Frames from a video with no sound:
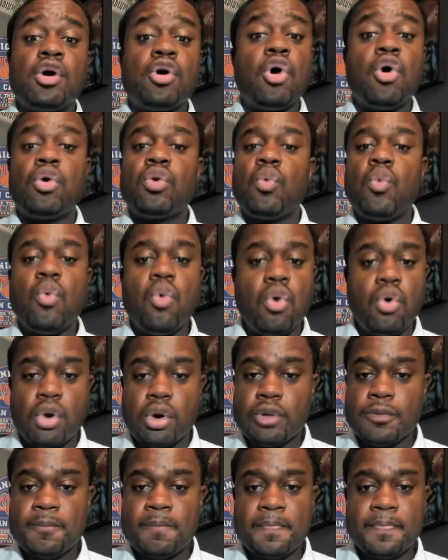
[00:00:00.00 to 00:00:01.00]
go to
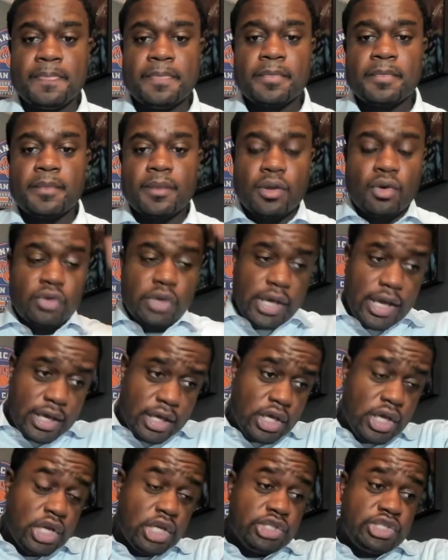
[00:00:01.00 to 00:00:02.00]
war.
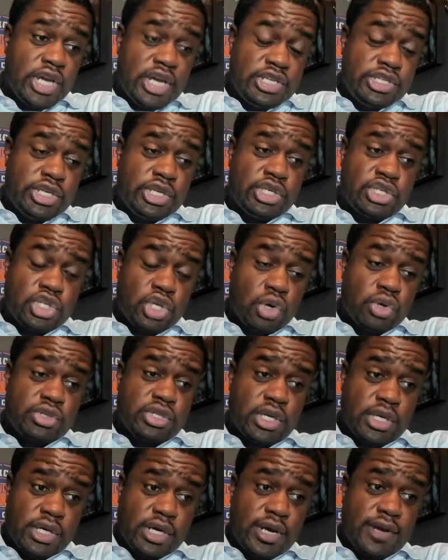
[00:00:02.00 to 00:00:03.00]
Okay. Jason
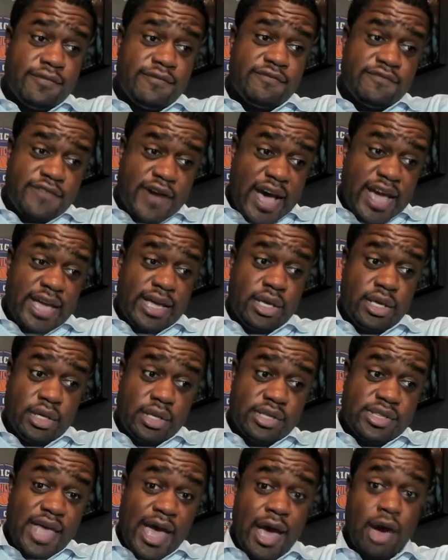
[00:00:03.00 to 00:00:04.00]
Sosa can fight
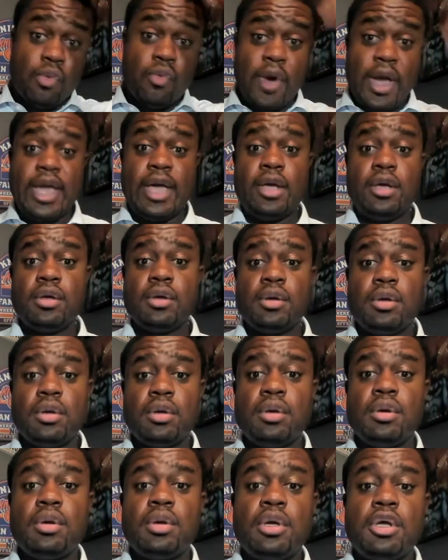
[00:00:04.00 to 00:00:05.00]
that way.
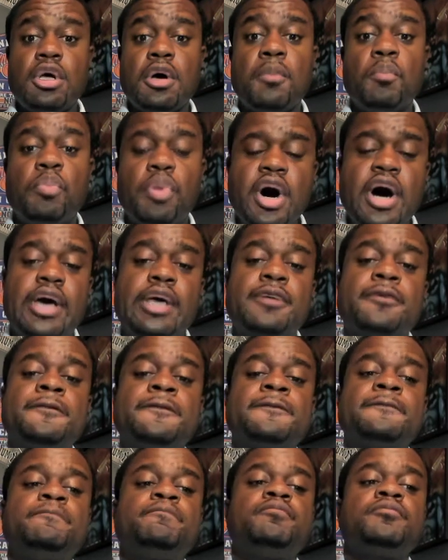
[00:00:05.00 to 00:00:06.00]
But
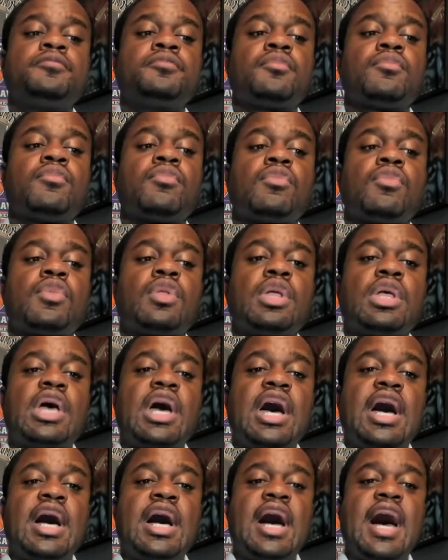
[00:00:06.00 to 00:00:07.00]

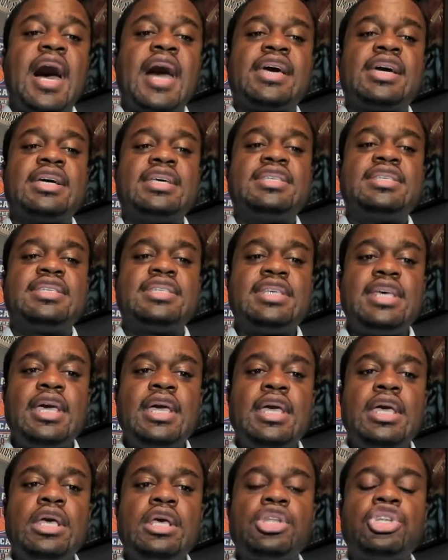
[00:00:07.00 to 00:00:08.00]
I can
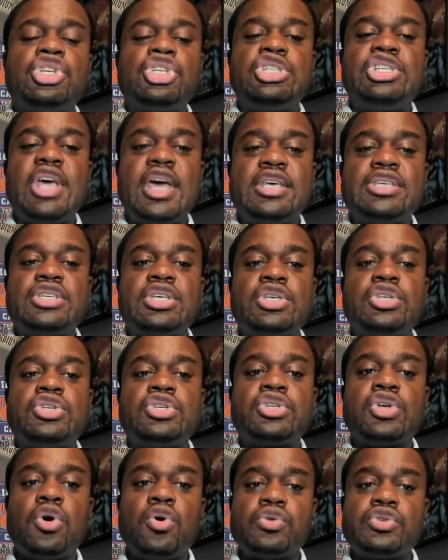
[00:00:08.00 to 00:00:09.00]
see Jason
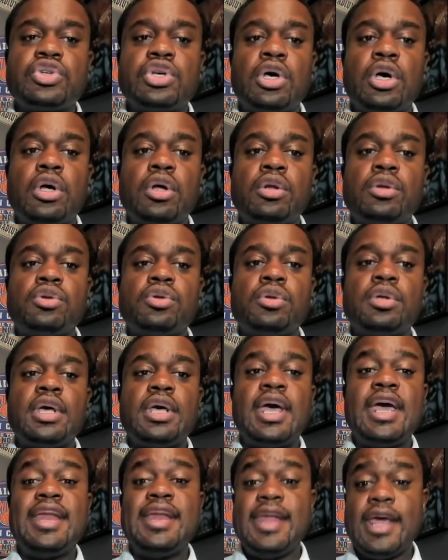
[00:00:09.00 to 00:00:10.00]
Sosa
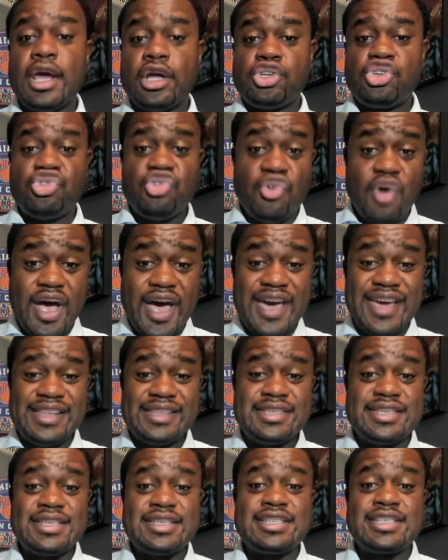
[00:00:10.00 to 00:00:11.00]
in there trying
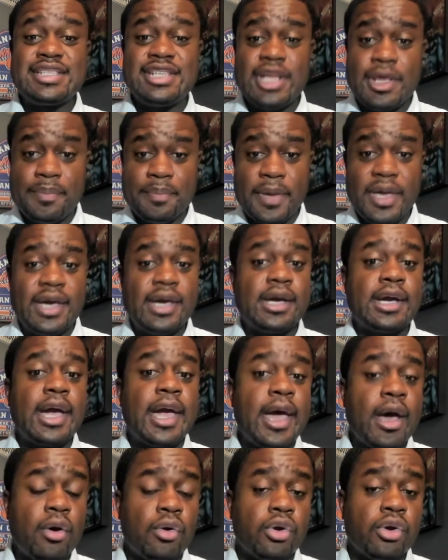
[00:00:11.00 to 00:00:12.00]
to slip and
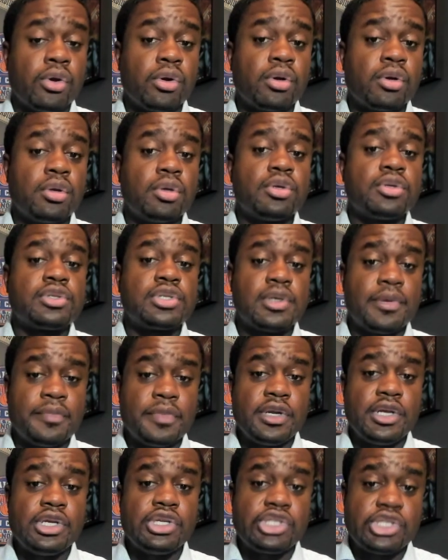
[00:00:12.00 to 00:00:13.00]
counter some
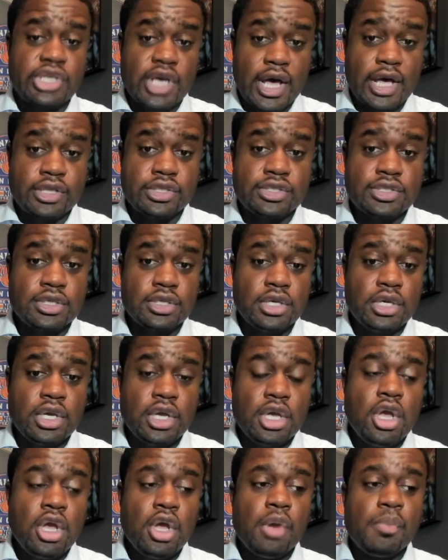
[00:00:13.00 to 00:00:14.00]
of these shots.
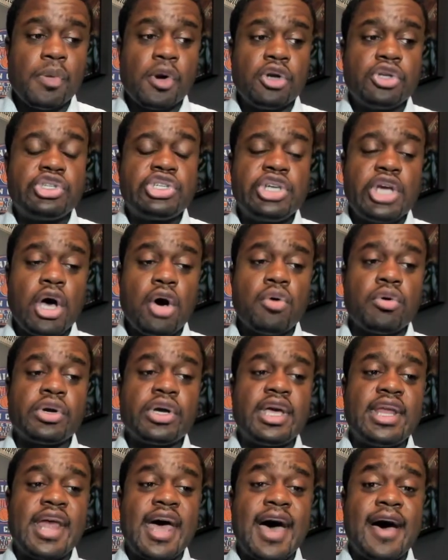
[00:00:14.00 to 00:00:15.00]
Berchelt
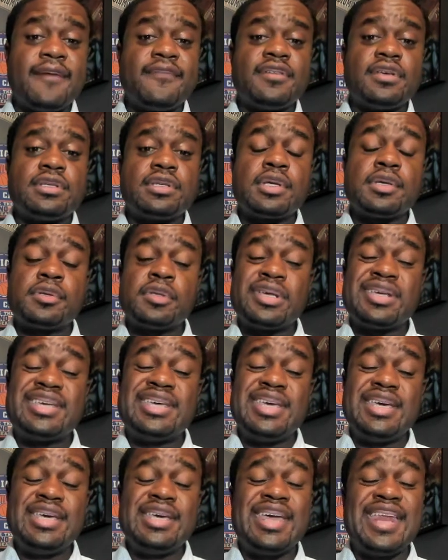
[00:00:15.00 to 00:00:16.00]
can obviously
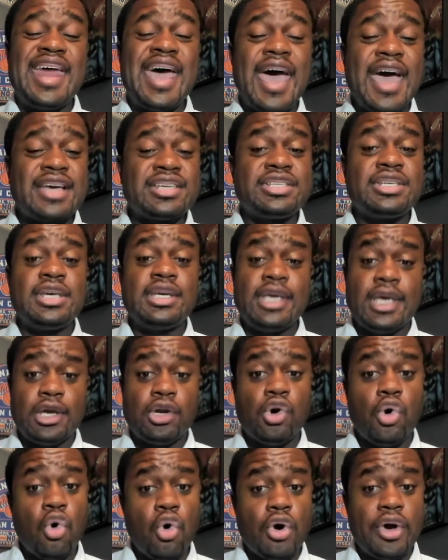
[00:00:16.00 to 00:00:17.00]
he can actually get
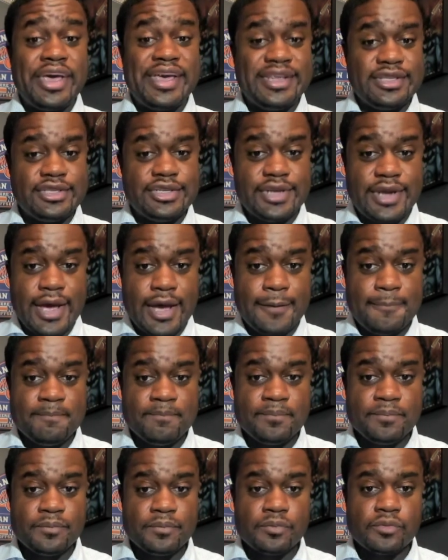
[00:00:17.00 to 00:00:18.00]
caught into that.
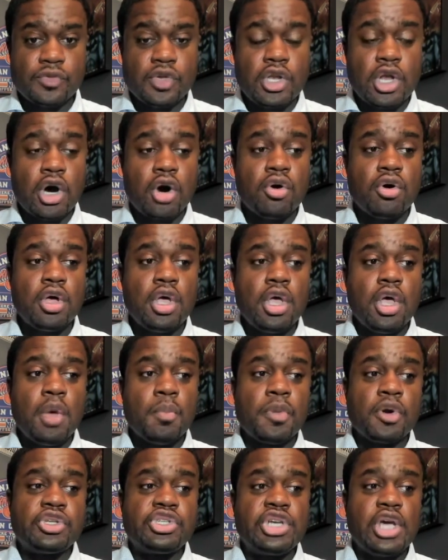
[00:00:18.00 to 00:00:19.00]
You know,
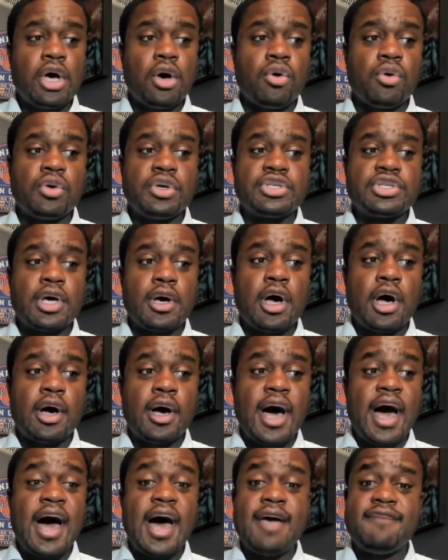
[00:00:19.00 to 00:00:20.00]
Berchelt is a, a
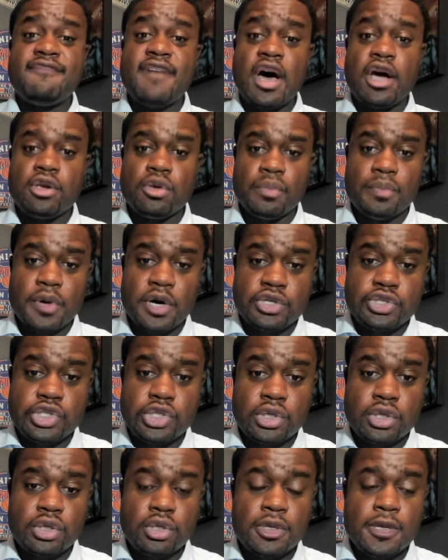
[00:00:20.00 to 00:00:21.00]
high volume
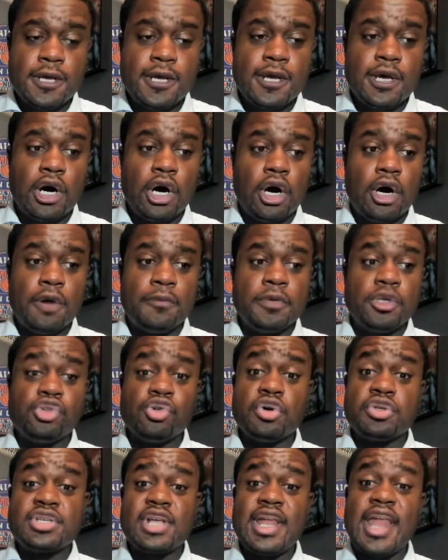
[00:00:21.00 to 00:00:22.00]
puncher. Um, he
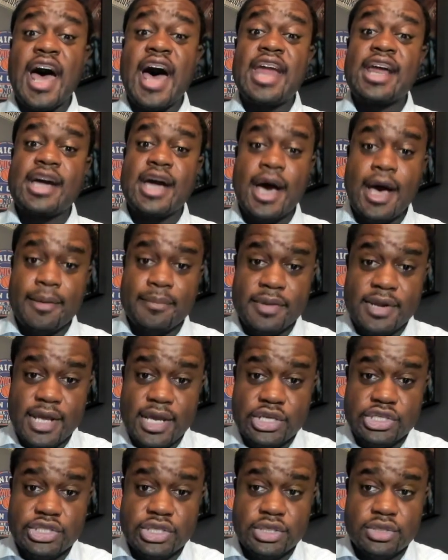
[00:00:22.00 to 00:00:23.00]
throws a lot of
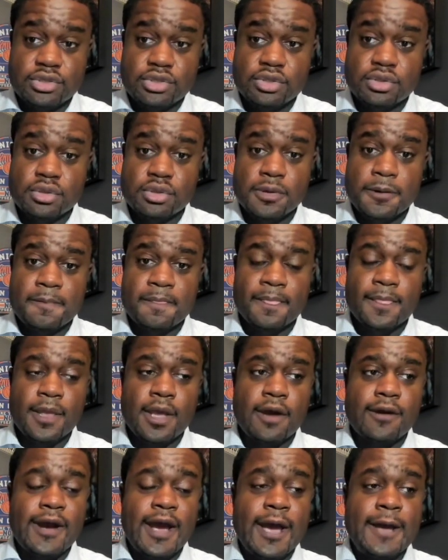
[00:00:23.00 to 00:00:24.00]
combinations.
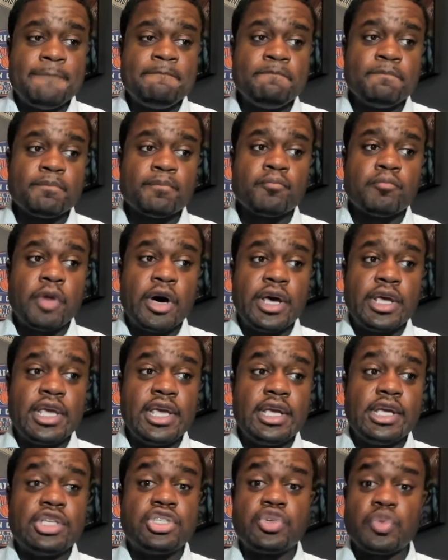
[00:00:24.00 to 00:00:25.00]
All right, but
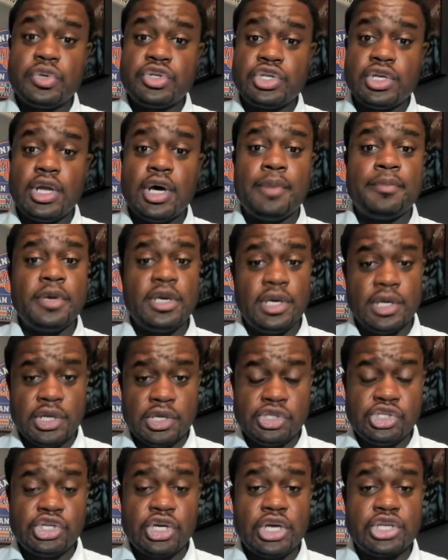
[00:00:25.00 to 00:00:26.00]
he can switch it up. He can
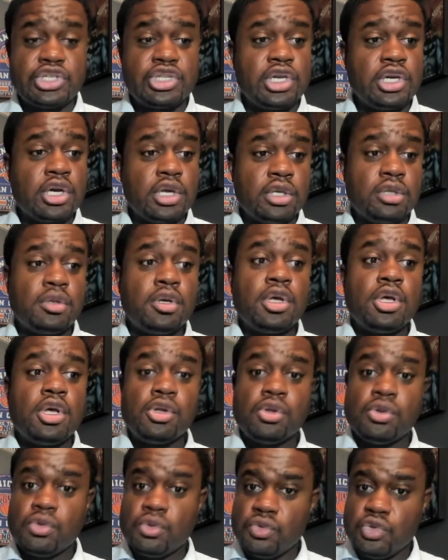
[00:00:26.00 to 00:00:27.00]
adjust. He can
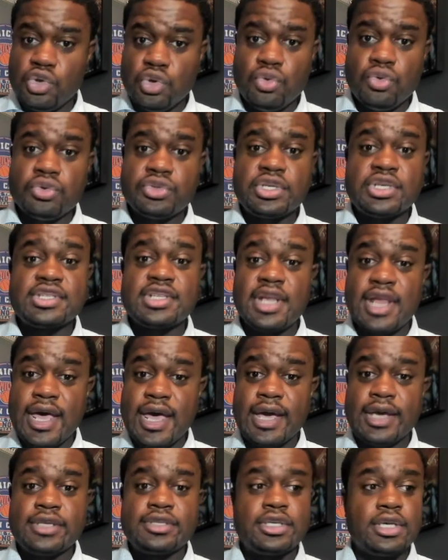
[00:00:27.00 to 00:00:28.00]
use his
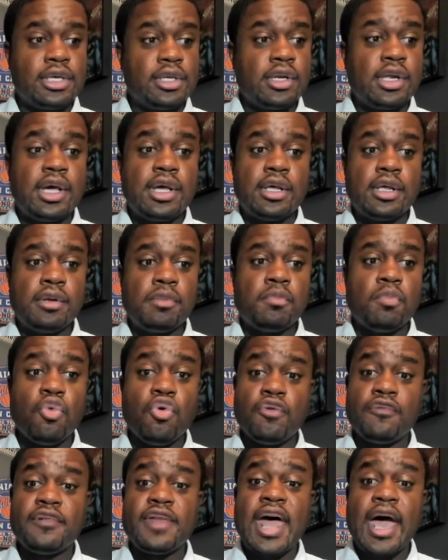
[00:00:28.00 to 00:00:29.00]
legs and, and
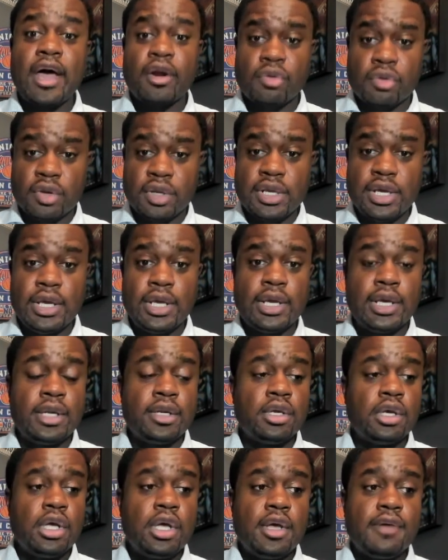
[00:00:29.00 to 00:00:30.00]
move laterally and
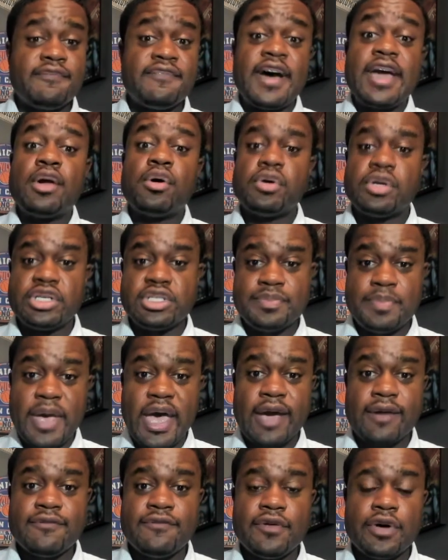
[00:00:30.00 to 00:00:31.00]
fight on his
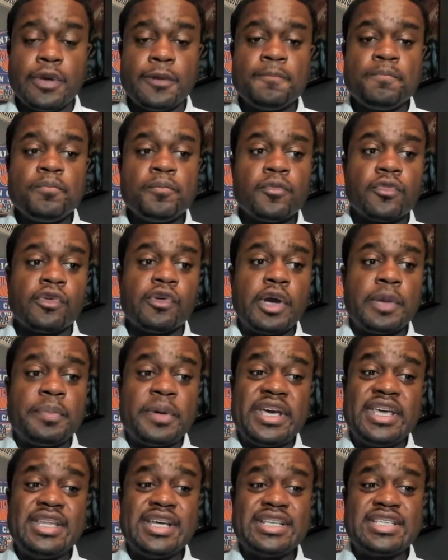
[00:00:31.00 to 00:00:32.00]
back foot. All right,
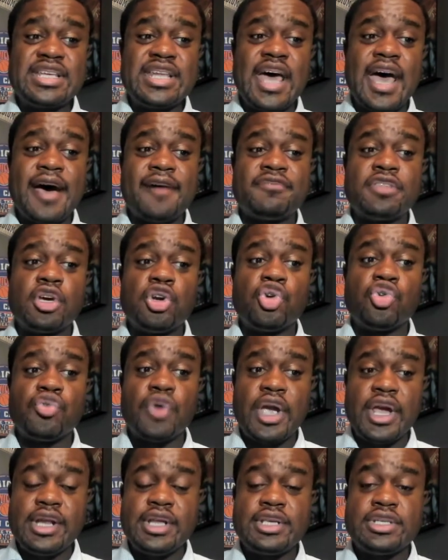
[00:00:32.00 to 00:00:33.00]
but he doesn't have the
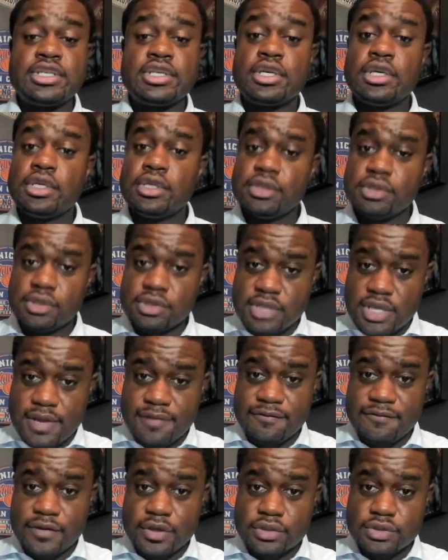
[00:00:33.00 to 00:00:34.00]
greatest
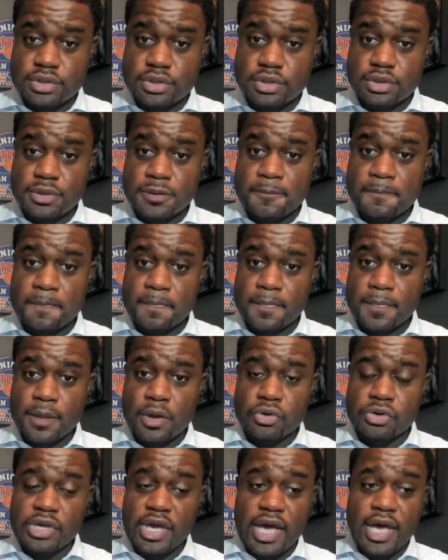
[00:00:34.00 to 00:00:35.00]
defense.
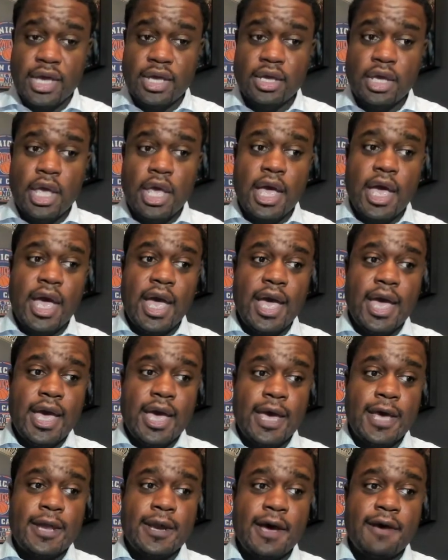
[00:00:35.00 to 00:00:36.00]
Okay,
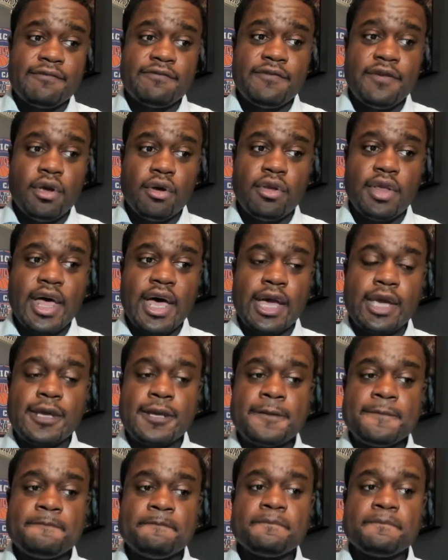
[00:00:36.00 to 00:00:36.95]
and I feel like